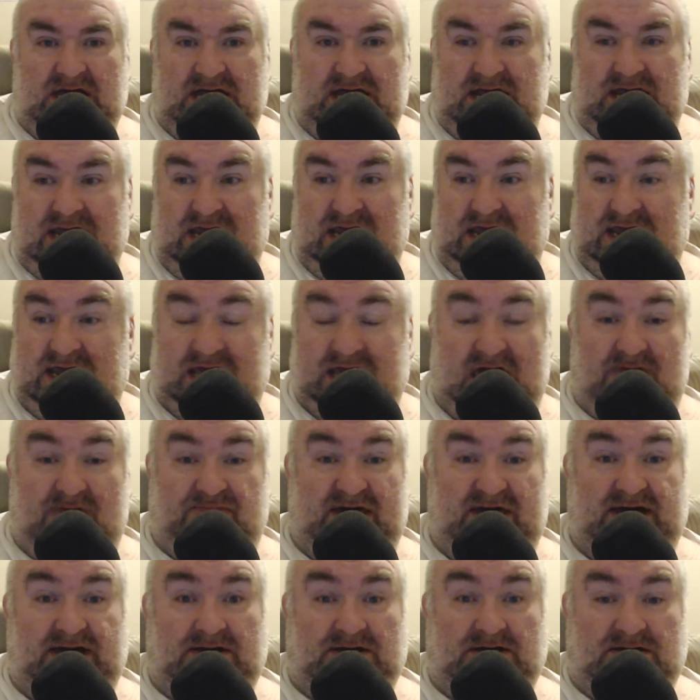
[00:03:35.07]
it got
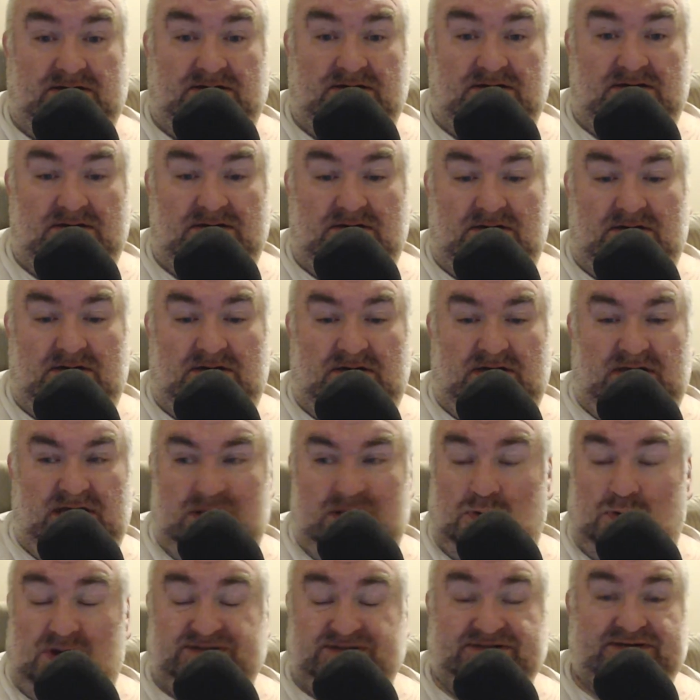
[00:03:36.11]
better. It
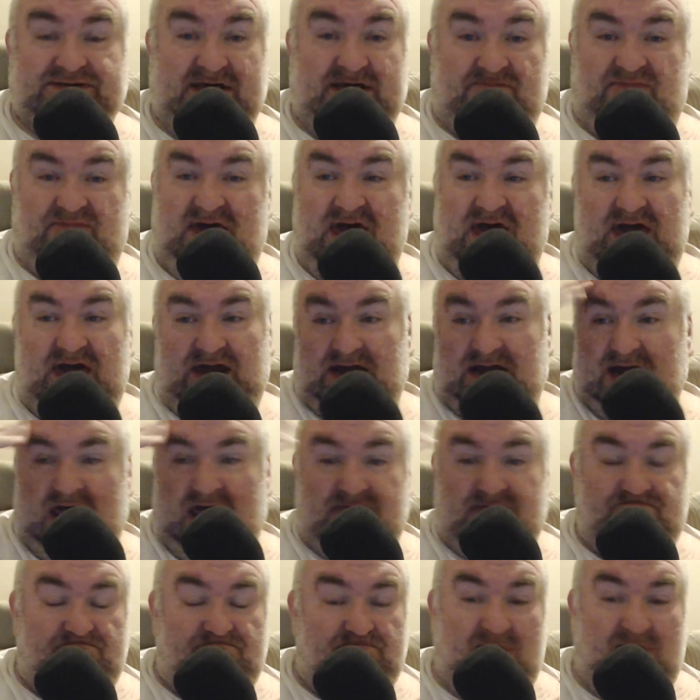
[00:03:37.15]
wasn't that bad,
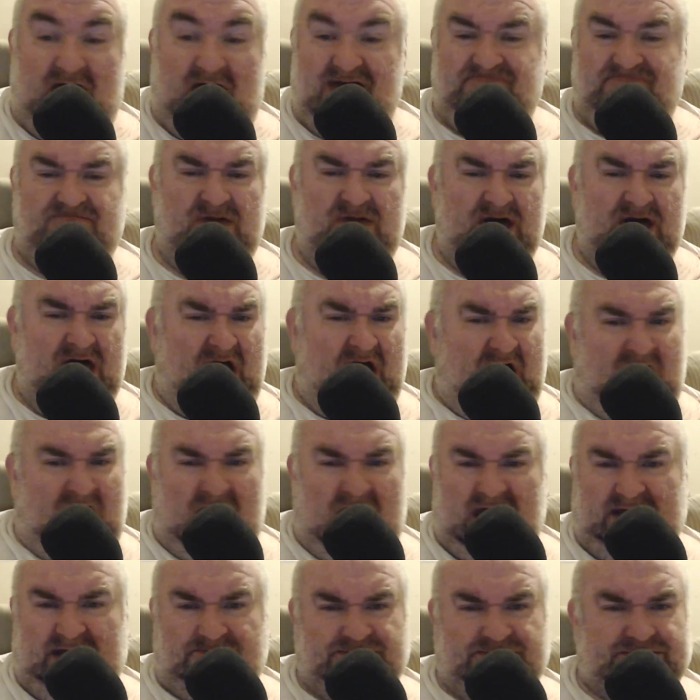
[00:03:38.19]
and I
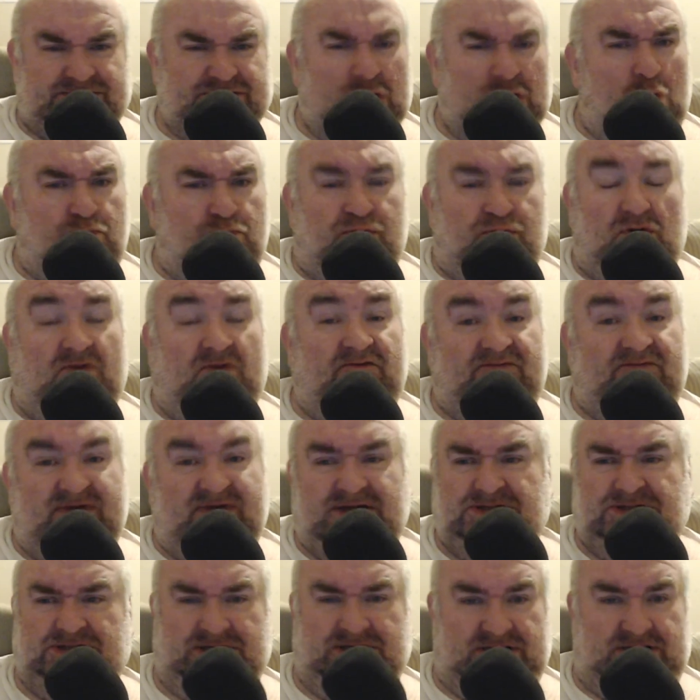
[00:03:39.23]
am so
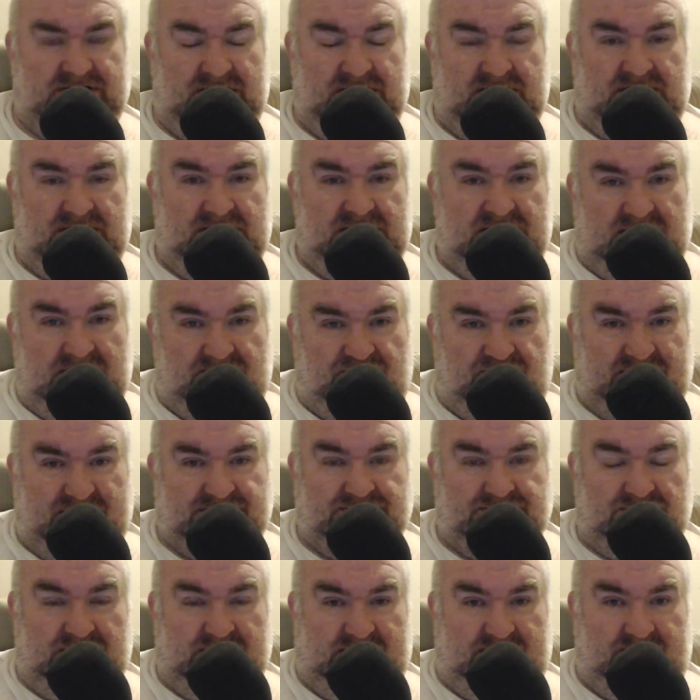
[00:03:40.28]
proficient in
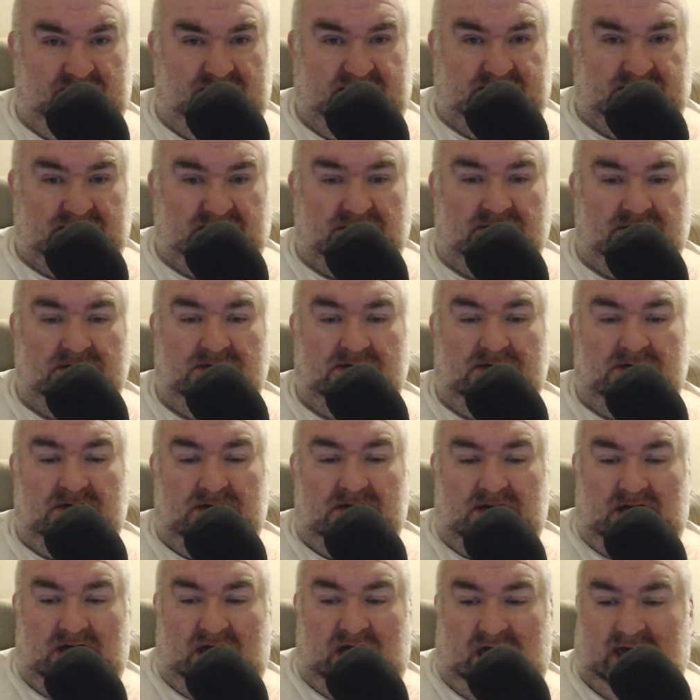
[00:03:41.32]
Pixel Game Maker,
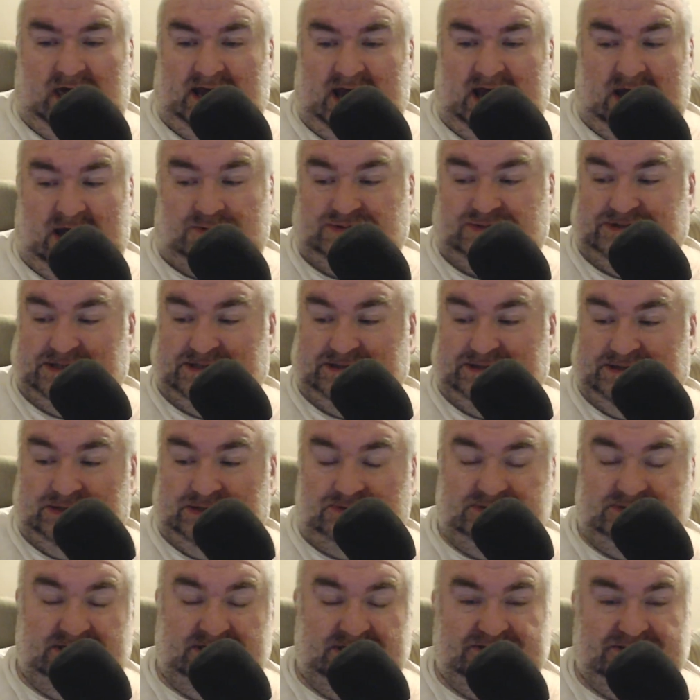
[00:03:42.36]
and I was just
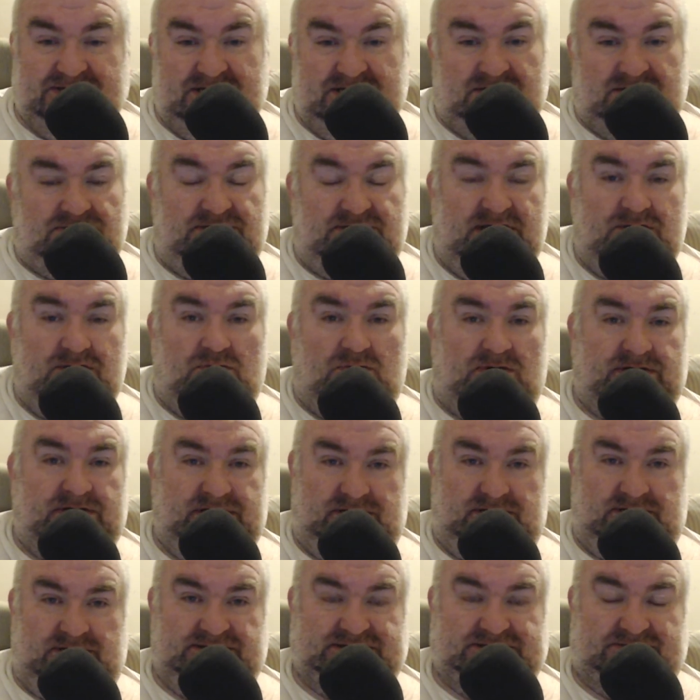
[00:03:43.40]
using it the other day working
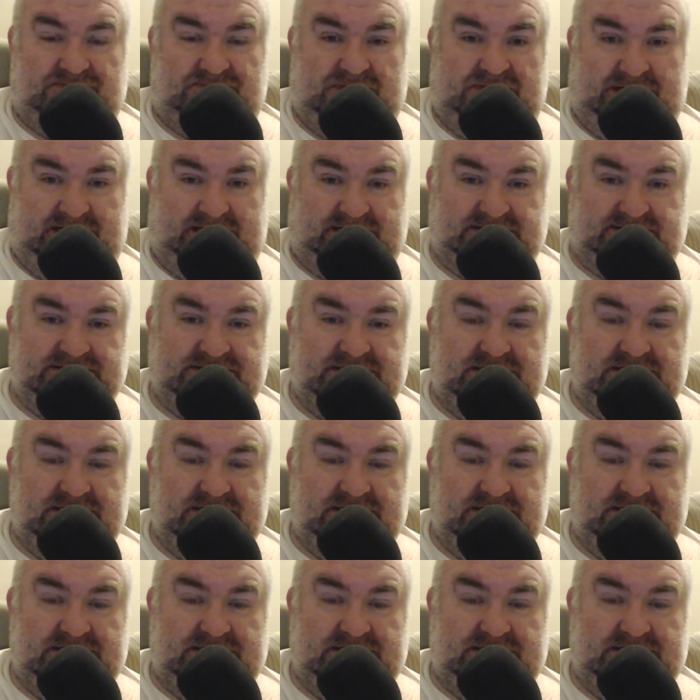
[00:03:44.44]
on some things.